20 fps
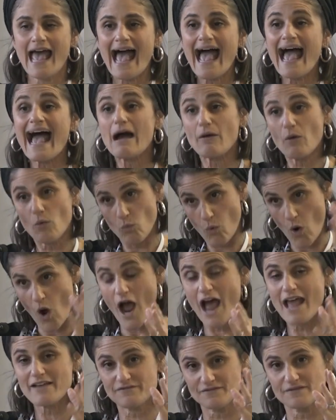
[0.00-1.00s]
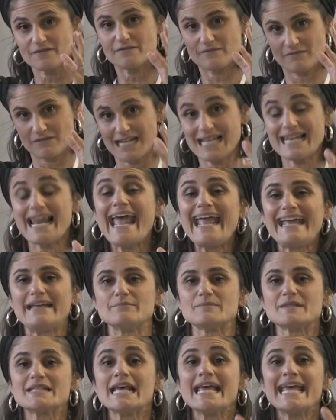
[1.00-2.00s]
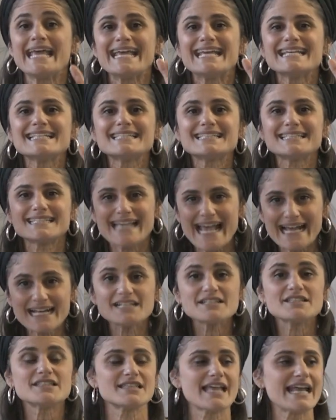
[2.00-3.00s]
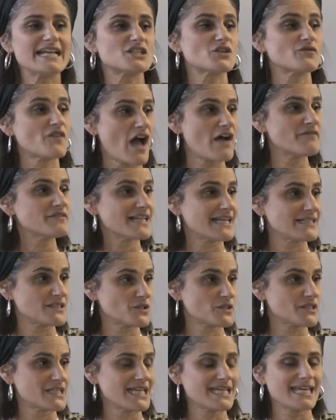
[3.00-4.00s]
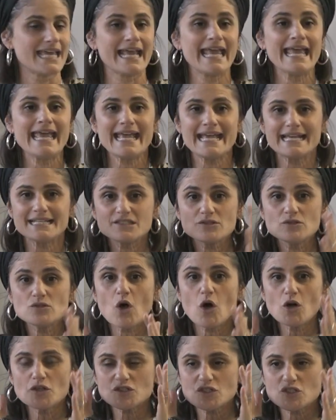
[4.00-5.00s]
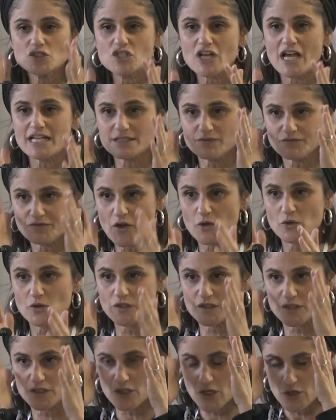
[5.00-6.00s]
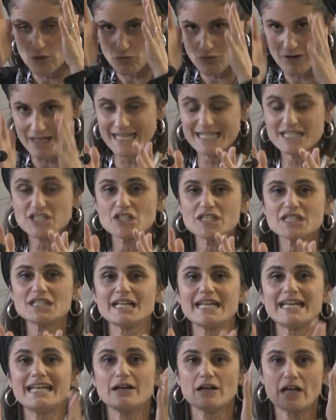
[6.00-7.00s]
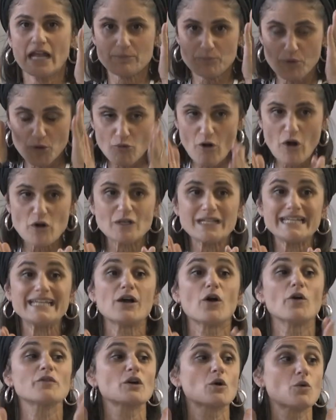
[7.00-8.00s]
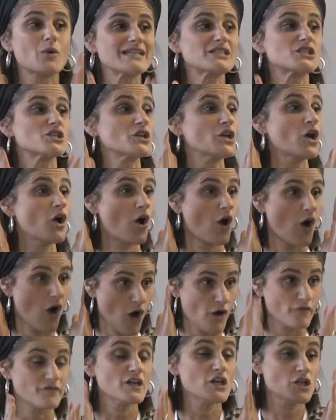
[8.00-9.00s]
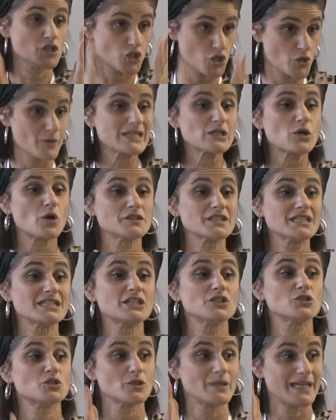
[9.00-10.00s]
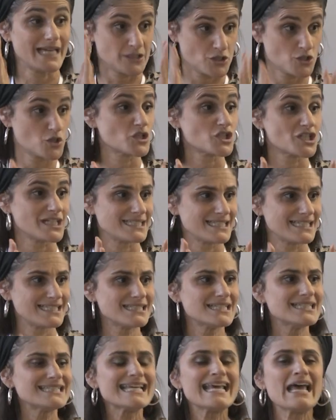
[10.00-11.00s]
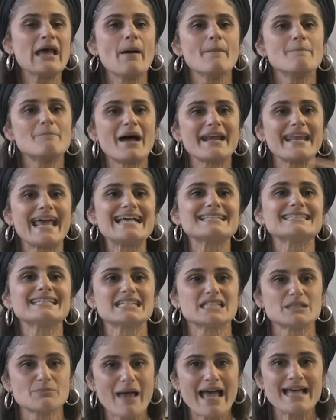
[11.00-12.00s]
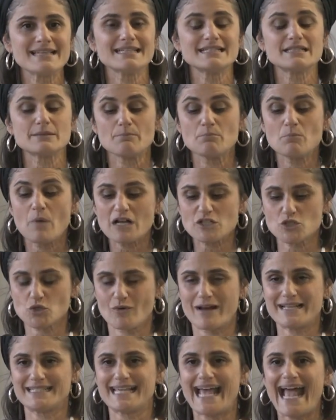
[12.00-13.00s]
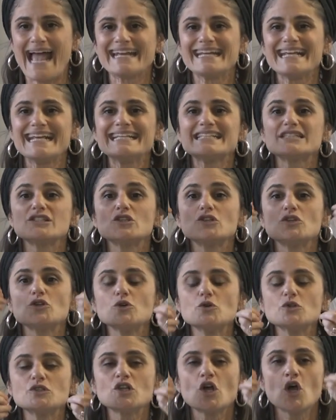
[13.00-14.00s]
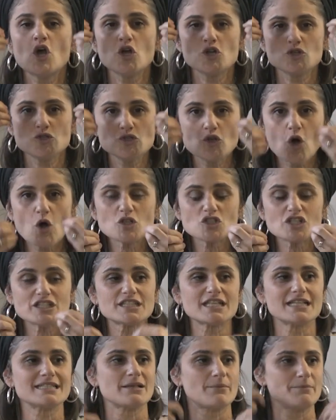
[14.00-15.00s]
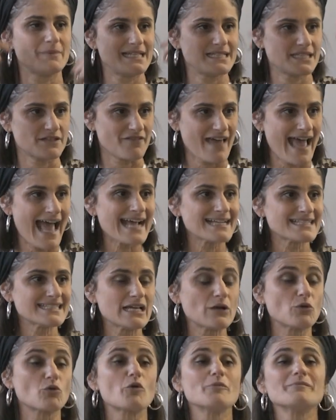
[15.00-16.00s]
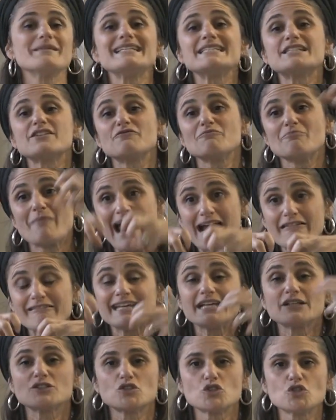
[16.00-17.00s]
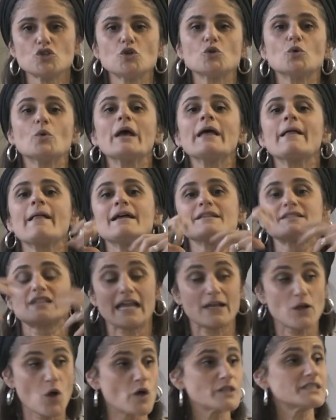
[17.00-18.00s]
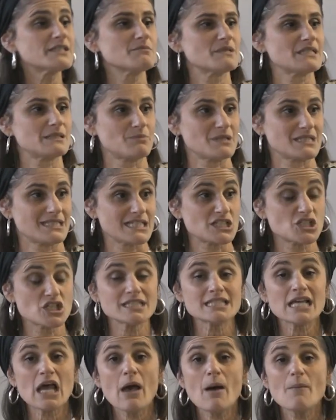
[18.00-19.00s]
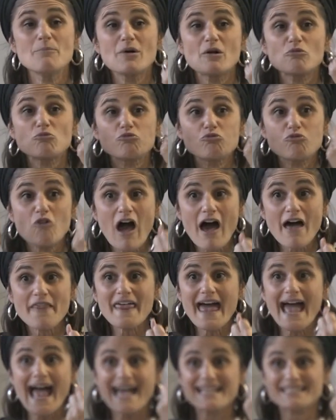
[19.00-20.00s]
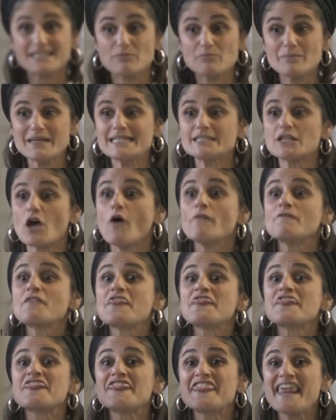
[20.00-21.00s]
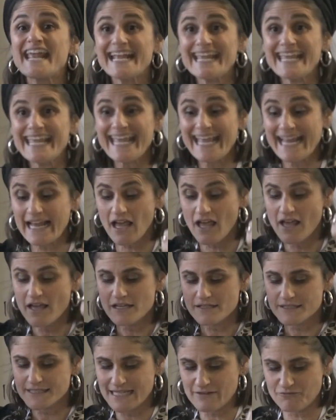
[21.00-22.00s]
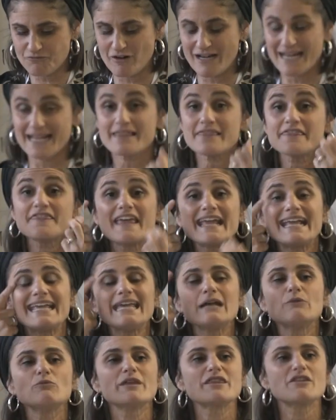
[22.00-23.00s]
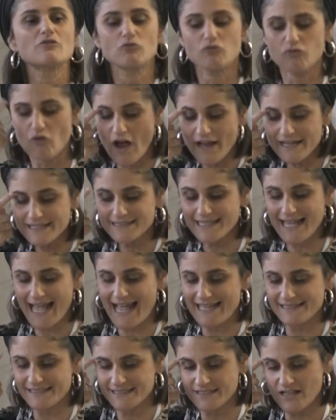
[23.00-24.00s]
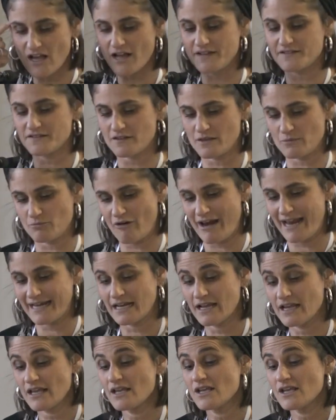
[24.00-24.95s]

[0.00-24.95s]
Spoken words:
how what I've claimed, his second stage of covenantal thinking, is not just focused religiously and parochially on the question of Jewish continuity and Jewish existence, but has expanded much greater. And it is used not just as a means of acting or a means of marrying two dichotomous positions, but rather as a means of thinking differently, thinking with the right-hand side of the brain.